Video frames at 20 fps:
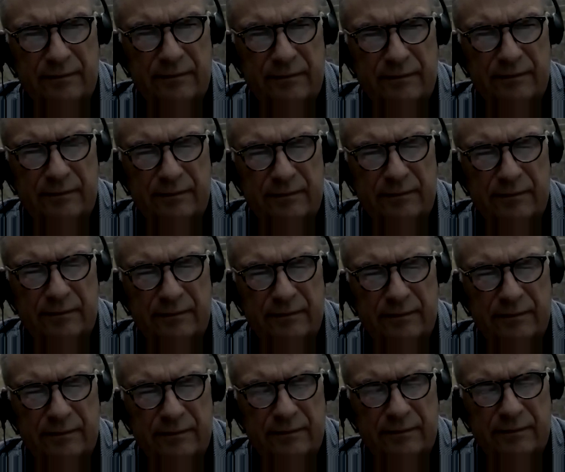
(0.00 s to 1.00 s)

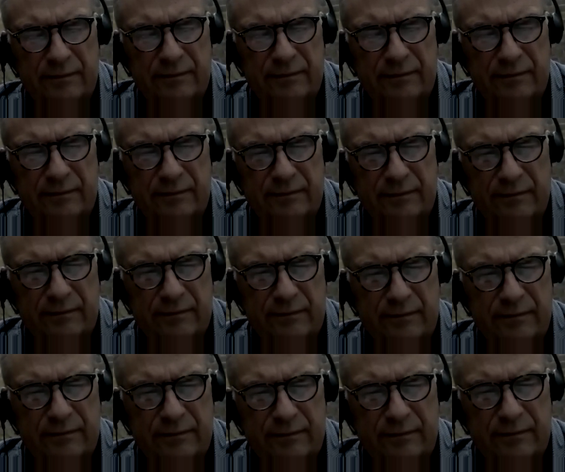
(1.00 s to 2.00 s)

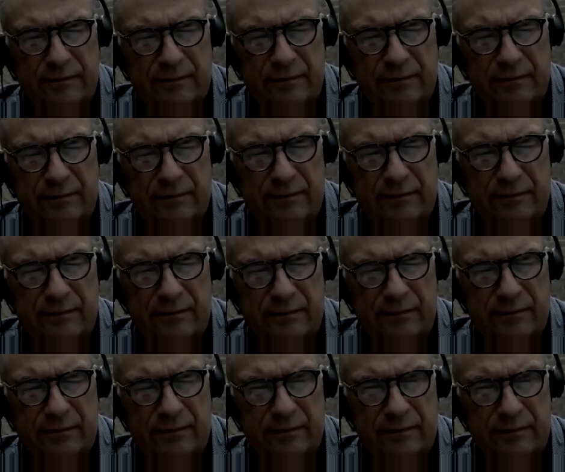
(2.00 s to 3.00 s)

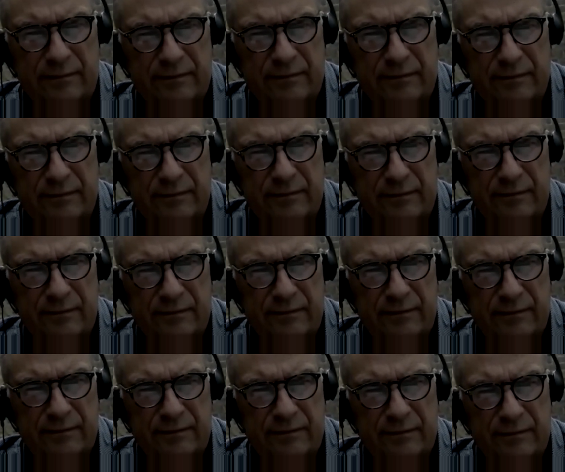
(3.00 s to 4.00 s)

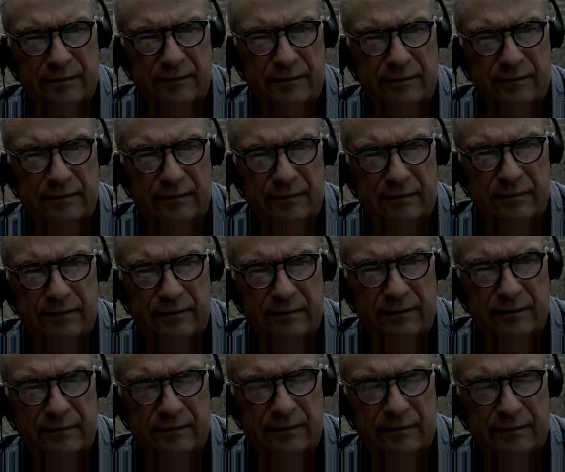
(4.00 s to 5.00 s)

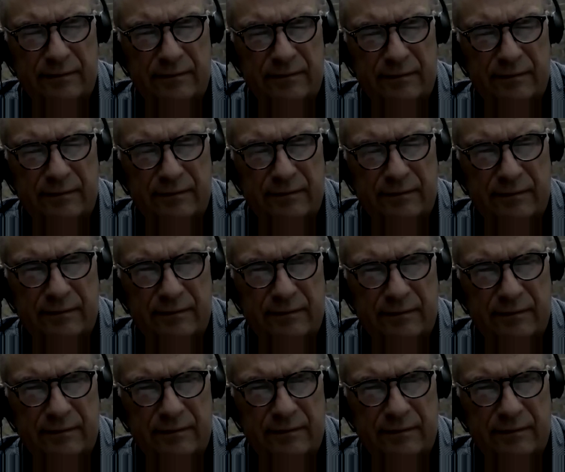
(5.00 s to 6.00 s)

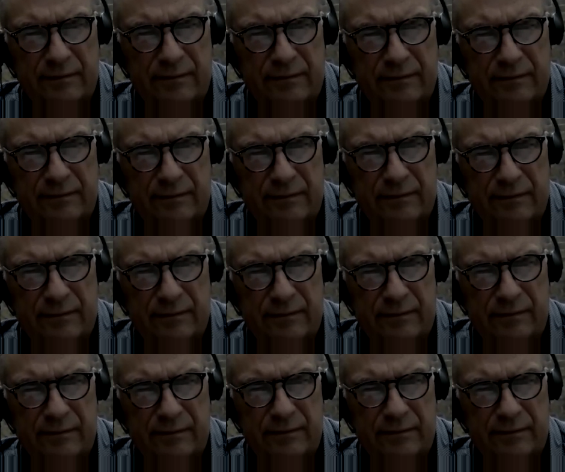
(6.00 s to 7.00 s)

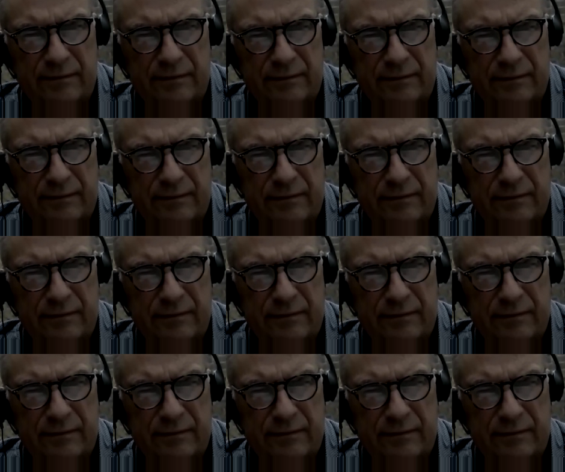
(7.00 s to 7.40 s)
[no speech]